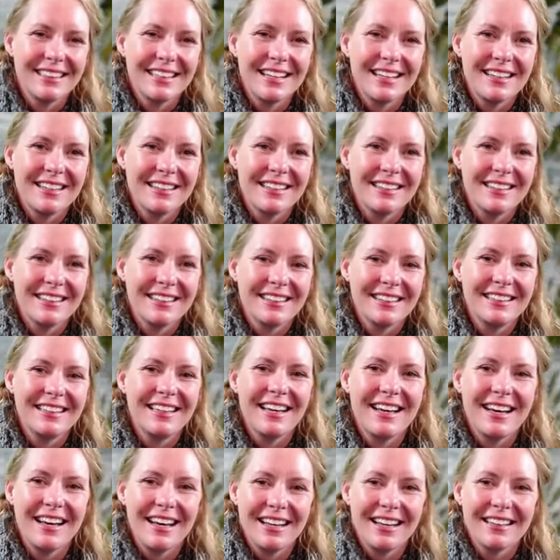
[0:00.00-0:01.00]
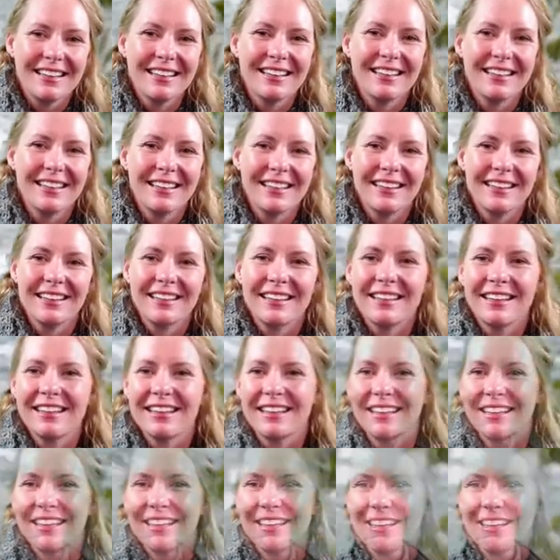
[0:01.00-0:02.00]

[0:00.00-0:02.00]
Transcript: Like, yeah. yeah. I like